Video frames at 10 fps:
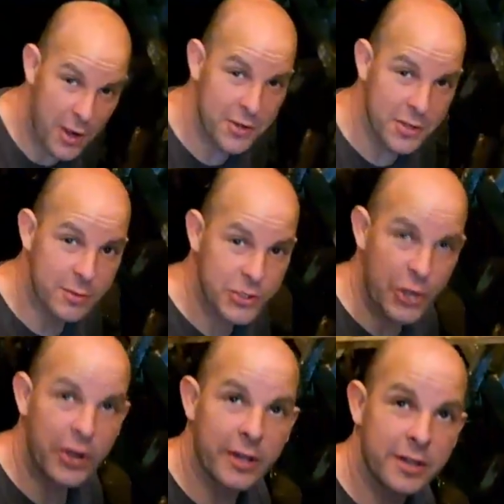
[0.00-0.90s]
got a new
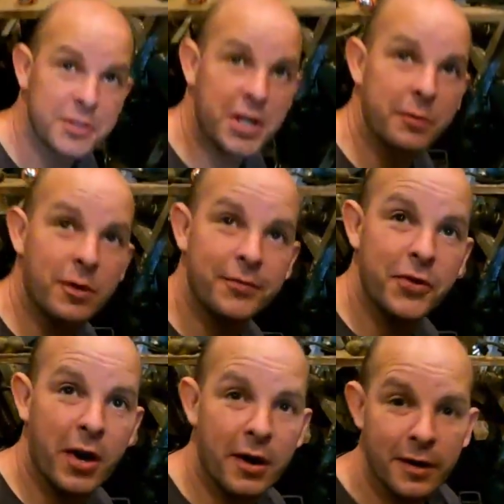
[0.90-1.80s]
toy, haven't you, Gem? What have
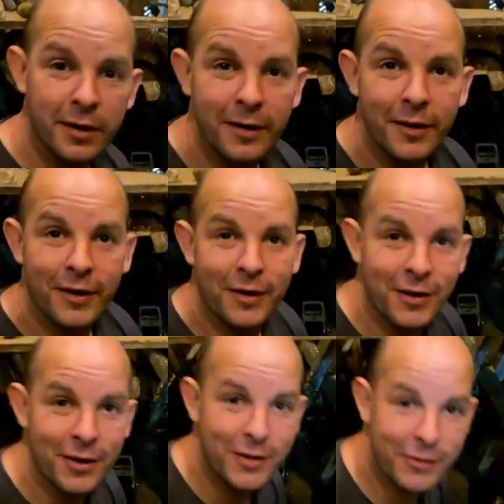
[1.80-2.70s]
you got?
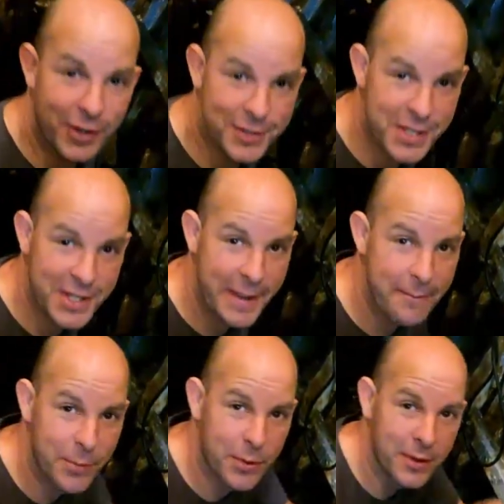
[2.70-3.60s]
You've got a
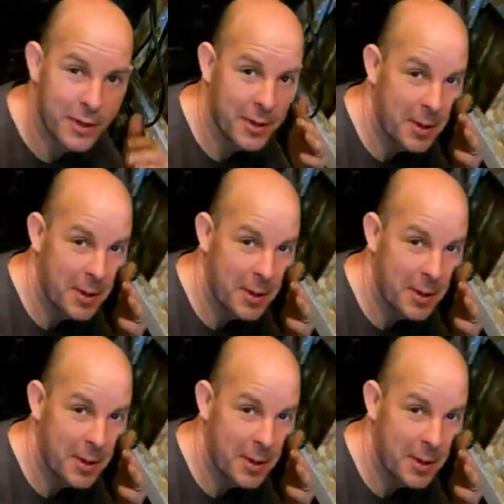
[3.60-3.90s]
gimbal.